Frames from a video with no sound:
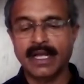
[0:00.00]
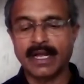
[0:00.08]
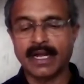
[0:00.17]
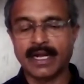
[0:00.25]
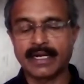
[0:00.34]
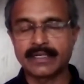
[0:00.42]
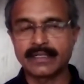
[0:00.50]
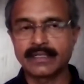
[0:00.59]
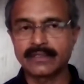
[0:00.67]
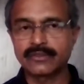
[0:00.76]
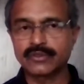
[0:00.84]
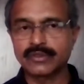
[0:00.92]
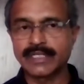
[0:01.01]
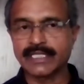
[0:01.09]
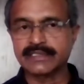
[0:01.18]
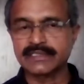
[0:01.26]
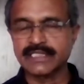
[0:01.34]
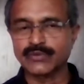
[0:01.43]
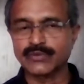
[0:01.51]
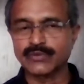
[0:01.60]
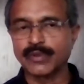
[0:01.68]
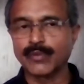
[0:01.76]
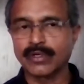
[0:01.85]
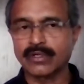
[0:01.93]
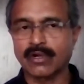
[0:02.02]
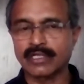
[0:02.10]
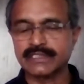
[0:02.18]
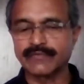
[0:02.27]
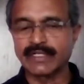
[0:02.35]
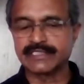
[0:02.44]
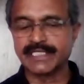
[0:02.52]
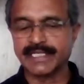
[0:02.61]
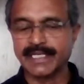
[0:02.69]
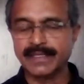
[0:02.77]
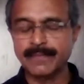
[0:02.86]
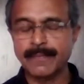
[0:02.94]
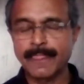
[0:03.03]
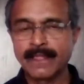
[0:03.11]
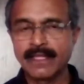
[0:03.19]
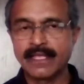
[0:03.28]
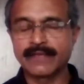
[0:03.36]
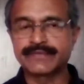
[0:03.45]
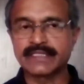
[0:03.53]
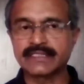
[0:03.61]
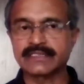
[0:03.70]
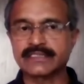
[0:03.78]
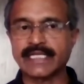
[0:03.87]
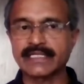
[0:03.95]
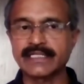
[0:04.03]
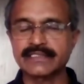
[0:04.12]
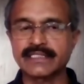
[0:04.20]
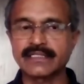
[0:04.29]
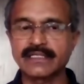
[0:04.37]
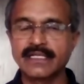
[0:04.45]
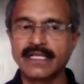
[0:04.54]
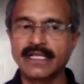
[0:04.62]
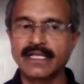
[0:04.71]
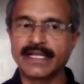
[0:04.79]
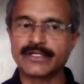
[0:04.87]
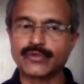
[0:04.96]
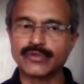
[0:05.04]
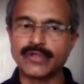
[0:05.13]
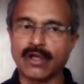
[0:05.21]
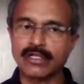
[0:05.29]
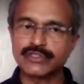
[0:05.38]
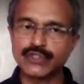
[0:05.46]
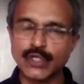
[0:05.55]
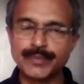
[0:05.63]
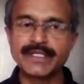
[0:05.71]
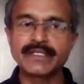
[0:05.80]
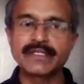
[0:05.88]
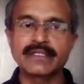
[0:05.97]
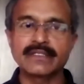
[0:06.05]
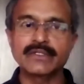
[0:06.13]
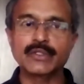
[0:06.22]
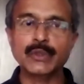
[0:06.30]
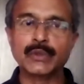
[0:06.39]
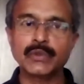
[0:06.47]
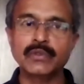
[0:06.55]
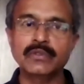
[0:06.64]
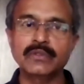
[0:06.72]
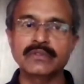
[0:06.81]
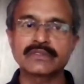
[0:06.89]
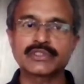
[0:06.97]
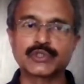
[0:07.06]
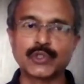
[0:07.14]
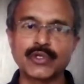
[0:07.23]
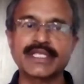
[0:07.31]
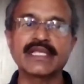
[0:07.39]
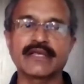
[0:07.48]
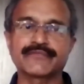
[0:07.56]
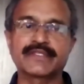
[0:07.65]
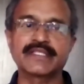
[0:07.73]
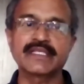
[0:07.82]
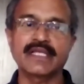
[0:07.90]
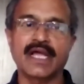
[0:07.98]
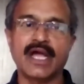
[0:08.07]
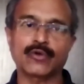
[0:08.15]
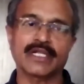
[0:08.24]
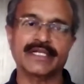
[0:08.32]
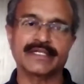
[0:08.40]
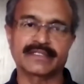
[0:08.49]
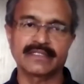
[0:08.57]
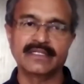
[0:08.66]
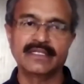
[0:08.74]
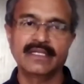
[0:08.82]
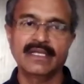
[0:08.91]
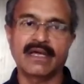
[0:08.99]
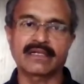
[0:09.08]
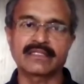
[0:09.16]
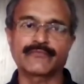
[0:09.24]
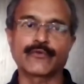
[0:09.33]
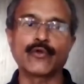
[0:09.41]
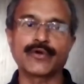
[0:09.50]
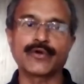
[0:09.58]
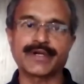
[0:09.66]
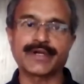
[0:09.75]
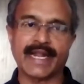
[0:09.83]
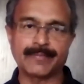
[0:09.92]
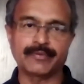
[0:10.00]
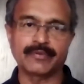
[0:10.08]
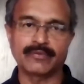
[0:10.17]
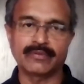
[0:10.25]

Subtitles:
And you should exercise one more caution while checking. If there is a stagnation, it could also be due to choking of the outlet or the floor trap.